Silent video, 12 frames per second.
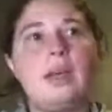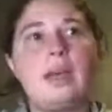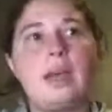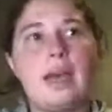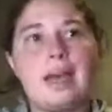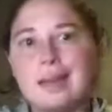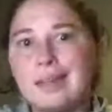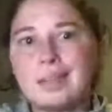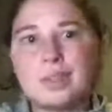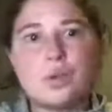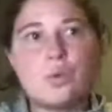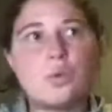
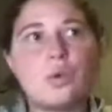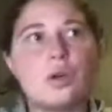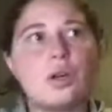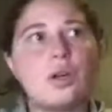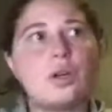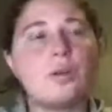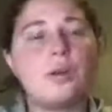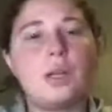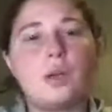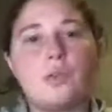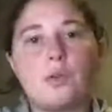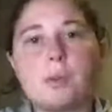edit, or,
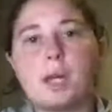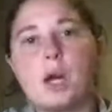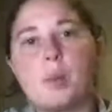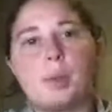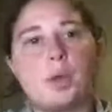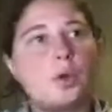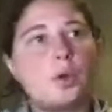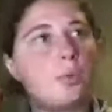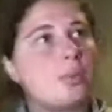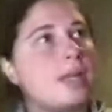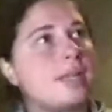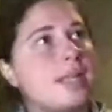if I'm going to upload them,
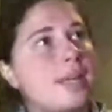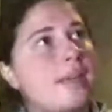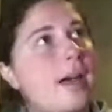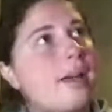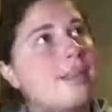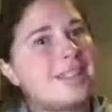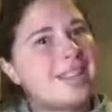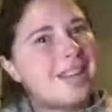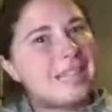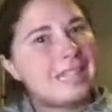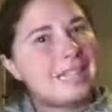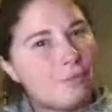things like that, that's kind
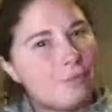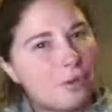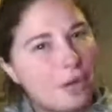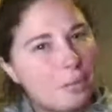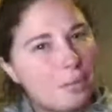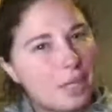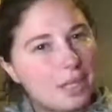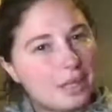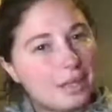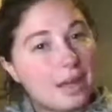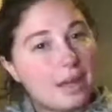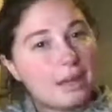of different because
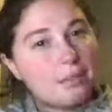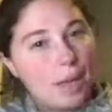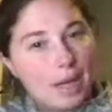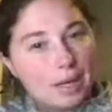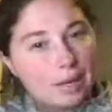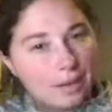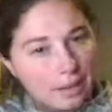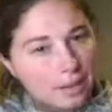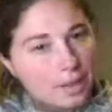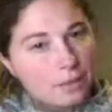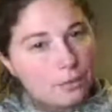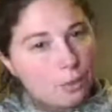I edit
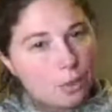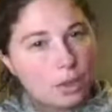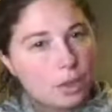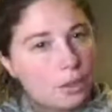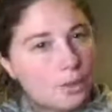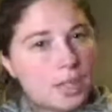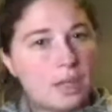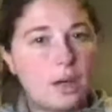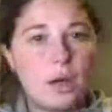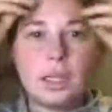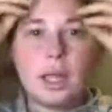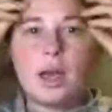things for using
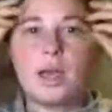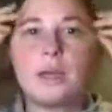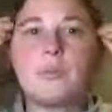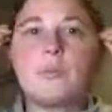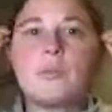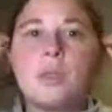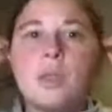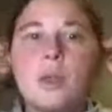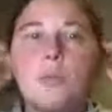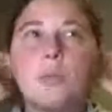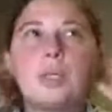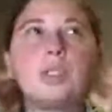online.
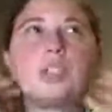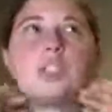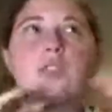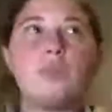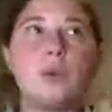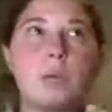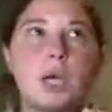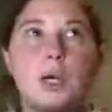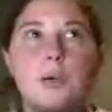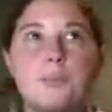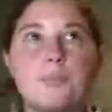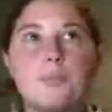But just from
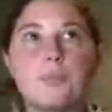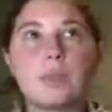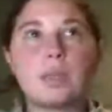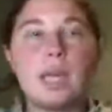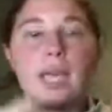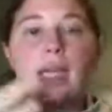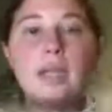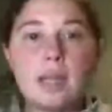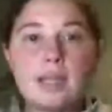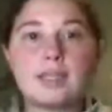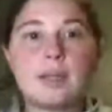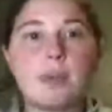
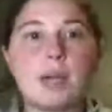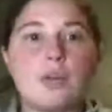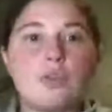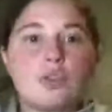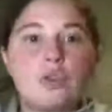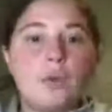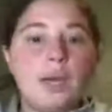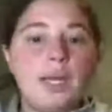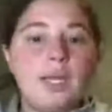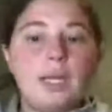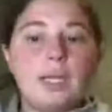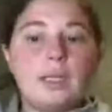analyzing my own
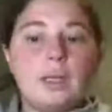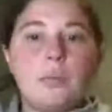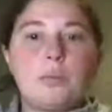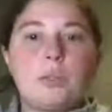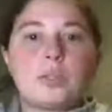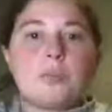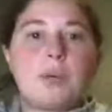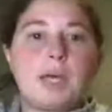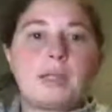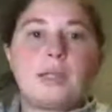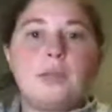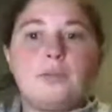training
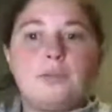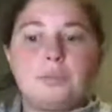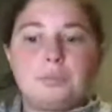perspective,